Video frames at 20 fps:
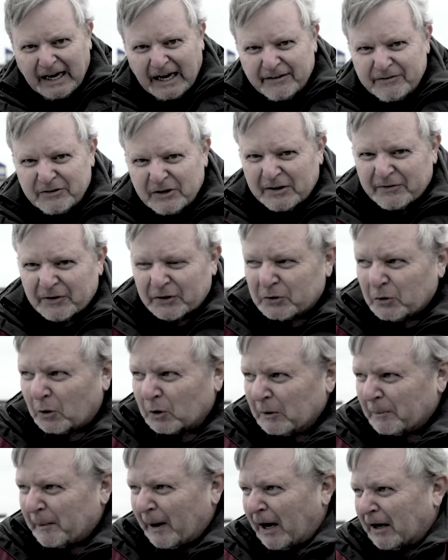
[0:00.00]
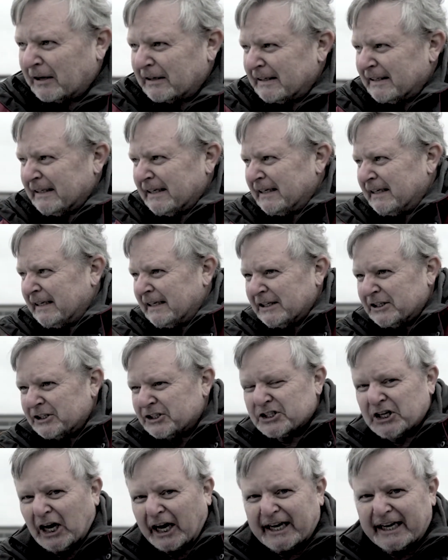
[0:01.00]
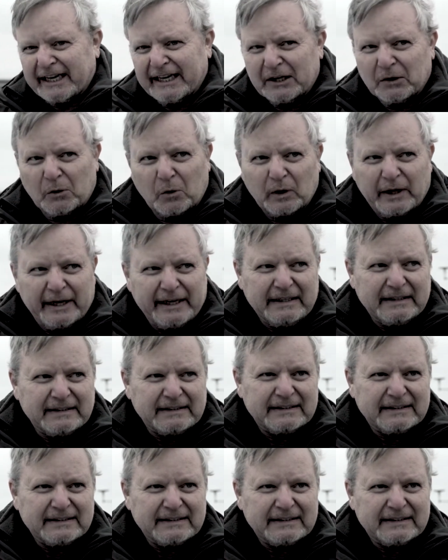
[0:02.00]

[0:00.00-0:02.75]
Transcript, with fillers: Have you ever thought about chucking it all in?